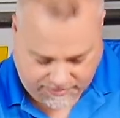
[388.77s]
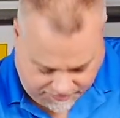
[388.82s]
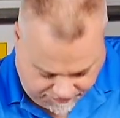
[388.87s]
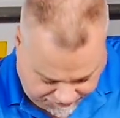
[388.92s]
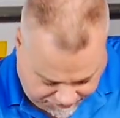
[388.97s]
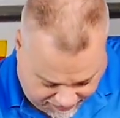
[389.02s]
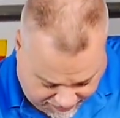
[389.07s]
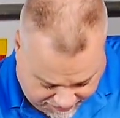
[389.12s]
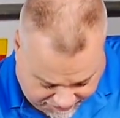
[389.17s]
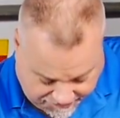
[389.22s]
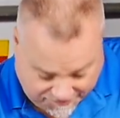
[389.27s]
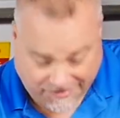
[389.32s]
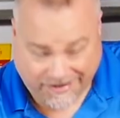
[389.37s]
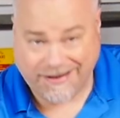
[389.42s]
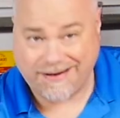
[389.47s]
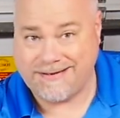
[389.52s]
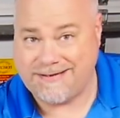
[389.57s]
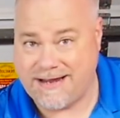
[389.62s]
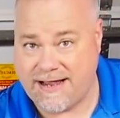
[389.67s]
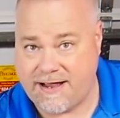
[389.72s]
Side
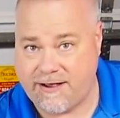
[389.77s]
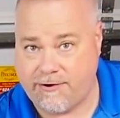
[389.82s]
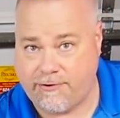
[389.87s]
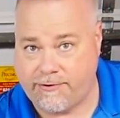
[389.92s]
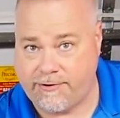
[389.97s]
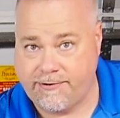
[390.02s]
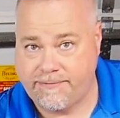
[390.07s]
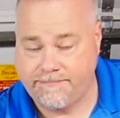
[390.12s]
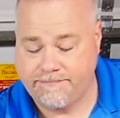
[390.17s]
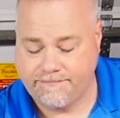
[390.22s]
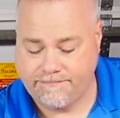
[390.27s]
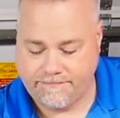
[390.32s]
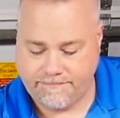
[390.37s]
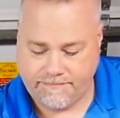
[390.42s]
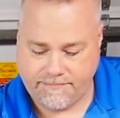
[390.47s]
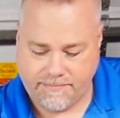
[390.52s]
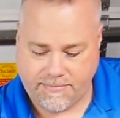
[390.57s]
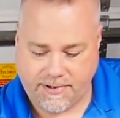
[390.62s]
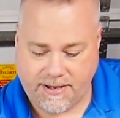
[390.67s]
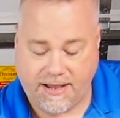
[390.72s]
stand down
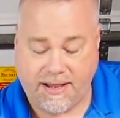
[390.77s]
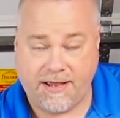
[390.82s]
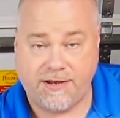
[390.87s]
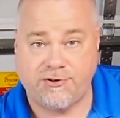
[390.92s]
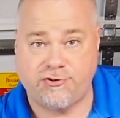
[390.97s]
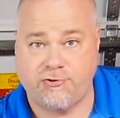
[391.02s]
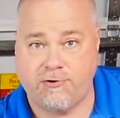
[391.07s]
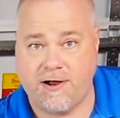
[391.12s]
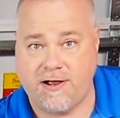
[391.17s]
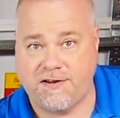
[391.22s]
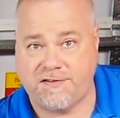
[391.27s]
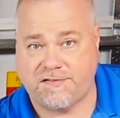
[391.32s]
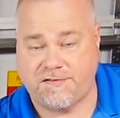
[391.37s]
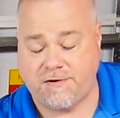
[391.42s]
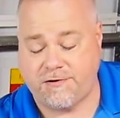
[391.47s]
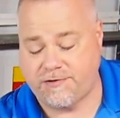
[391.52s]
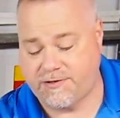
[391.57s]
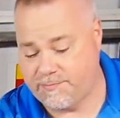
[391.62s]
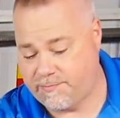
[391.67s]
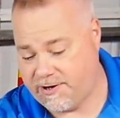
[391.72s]
and try to
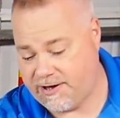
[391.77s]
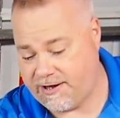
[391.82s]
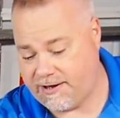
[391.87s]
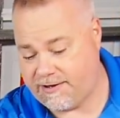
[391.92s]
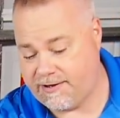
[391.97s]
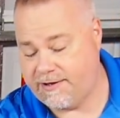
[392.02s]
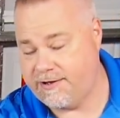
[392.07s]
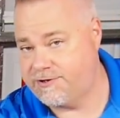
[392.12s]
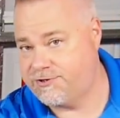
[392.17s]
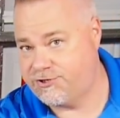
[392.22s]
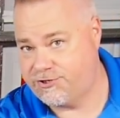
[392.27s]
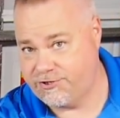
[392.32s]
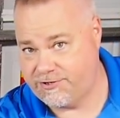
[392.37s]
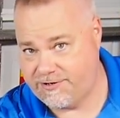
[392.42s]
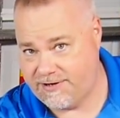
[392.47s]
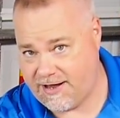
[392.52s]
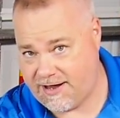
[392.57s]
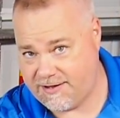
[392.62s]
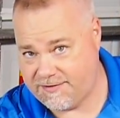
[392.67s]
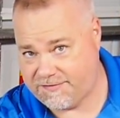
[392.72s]
start the bike. It should
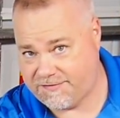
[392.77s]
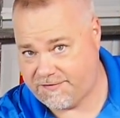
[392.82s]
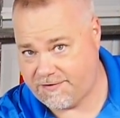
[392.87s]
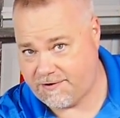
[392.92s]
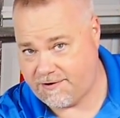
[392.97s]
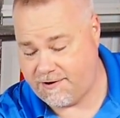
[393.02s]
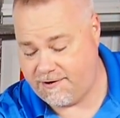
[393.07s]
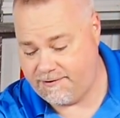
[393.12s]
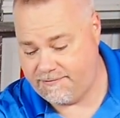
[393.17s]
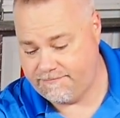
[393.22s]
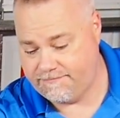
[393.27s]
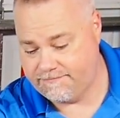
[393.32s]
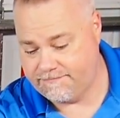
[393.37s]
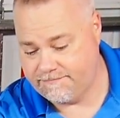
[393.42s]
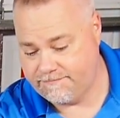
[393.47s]
not start.